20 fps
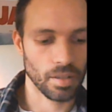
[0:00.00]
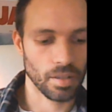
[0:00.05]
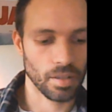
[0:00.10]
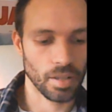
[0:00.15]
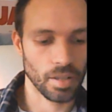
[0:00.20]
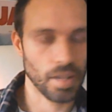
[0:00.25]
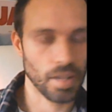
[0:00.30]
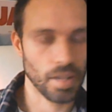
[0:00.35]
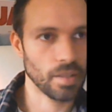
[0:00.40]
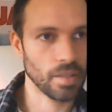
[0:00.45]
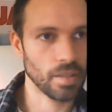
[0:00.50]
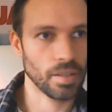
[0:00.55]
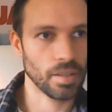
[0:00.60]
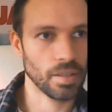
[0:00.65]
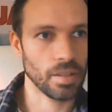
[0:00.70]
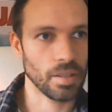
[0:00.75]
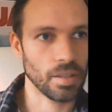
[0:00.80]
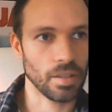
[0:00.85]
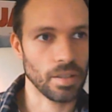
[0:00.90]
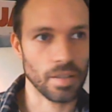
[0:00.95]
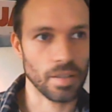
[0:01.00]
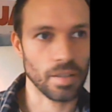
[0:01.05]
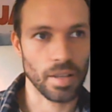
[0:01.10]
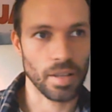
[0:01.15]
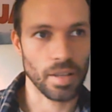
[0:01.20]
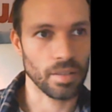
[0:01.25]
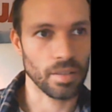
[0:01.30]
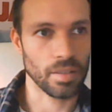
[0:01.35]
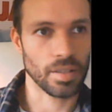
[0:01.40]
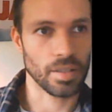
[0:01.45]
and
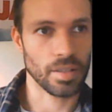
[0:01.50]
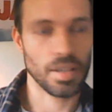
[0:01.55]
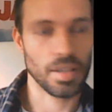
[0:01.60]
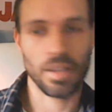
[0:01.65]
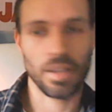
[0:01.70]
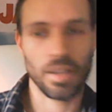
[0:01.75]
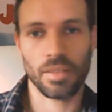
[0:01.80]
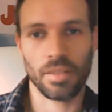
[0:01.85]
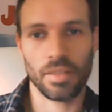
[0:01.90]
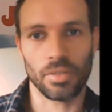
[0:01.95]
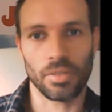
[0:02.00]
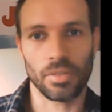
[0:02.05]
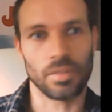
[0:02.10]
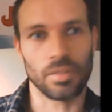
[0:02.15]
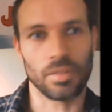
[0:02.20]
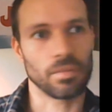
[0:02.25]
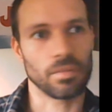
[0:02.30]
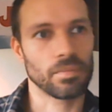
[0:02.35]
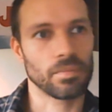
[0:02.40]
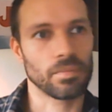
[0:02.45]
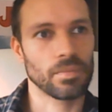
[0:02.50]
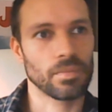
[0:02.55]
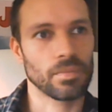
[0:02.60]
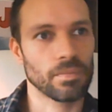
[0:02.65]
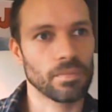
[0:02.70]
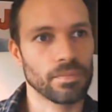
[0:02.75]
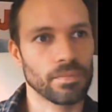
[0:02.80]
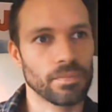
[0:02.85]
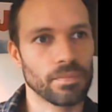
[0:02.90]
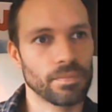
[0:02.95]
they can't even
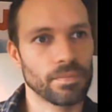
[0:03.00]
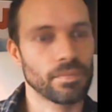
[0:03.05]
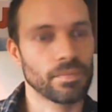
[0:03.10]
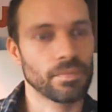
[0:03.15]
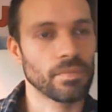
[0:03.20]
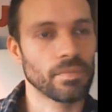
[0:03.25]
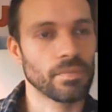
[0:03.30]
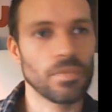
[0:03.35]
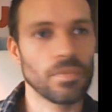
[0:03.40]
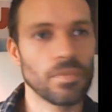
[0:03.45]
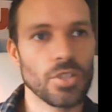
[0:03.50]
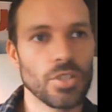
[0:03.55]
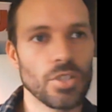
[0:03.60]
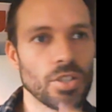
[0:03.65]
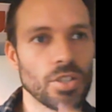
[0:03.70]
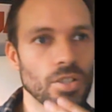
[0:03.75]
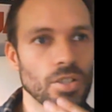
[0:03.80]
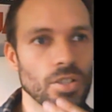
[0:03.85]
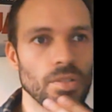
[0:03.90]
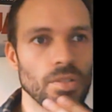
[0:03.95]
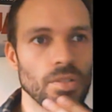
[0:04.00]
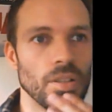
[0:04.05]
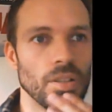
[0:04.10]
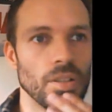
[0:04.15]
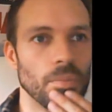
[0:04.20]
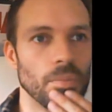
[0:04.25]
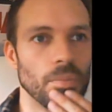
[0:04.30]
shoot him.